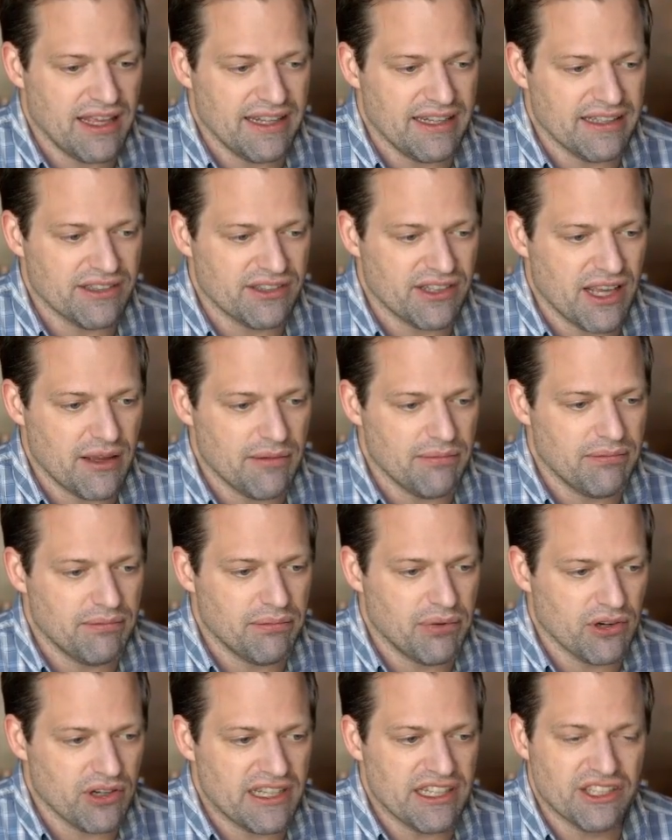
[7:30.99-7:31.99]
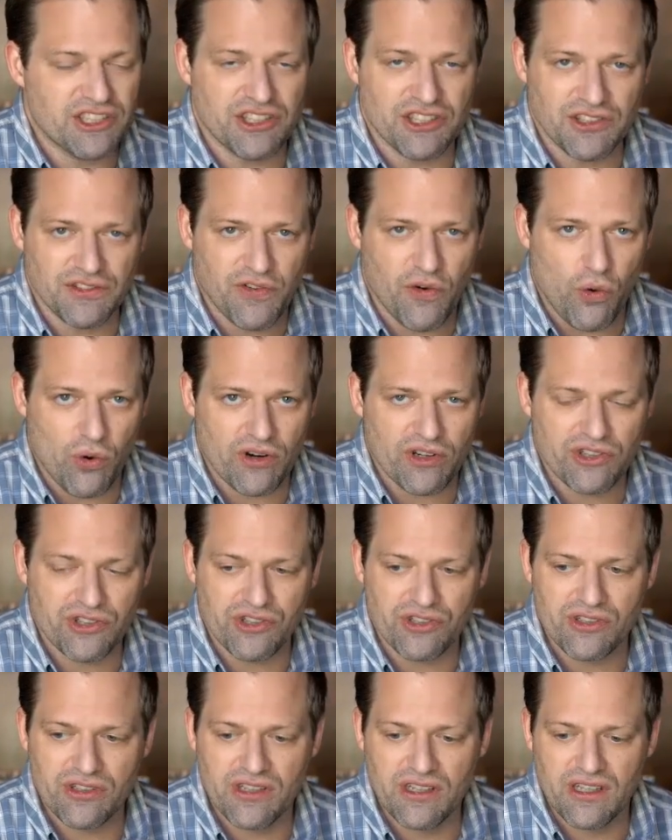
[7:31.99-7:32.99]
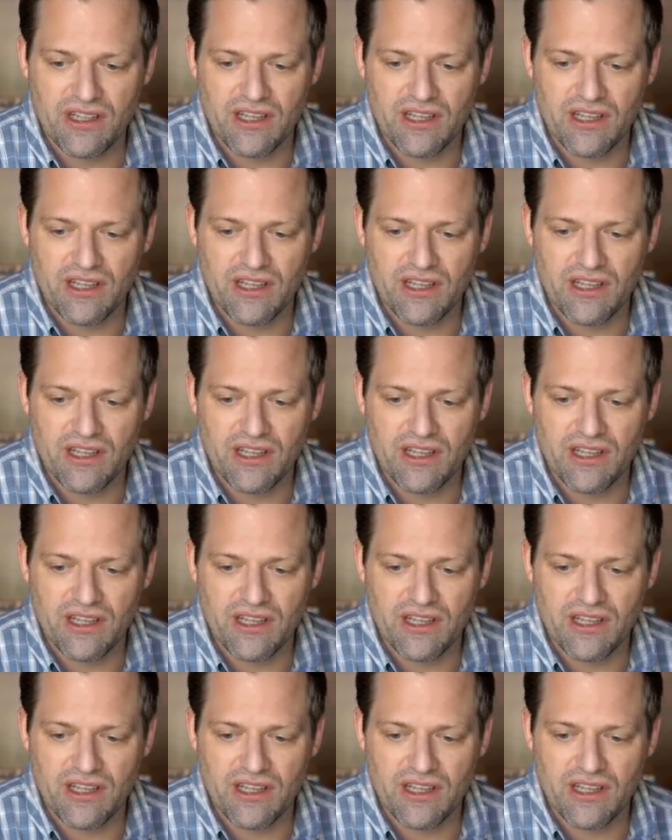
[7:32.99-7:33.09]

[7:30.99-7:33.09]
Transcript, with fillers: it is a pernicious force